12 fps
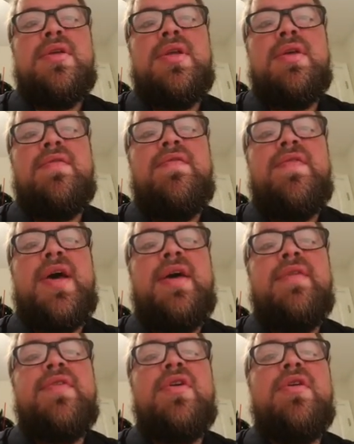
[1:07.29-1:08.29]
You get
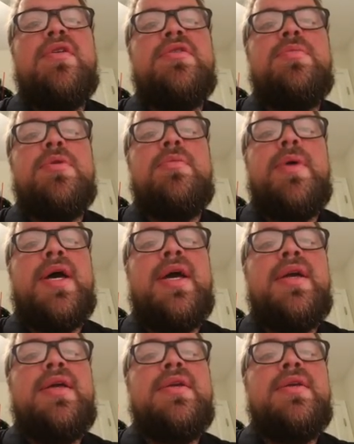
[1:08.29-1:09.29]
5 cards per
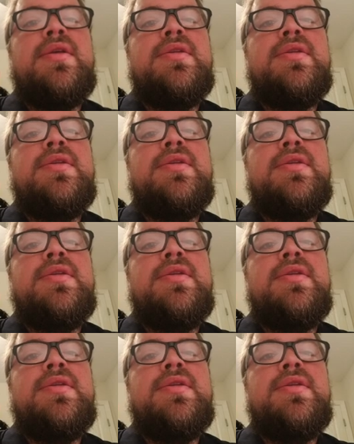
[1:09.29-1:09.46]
pack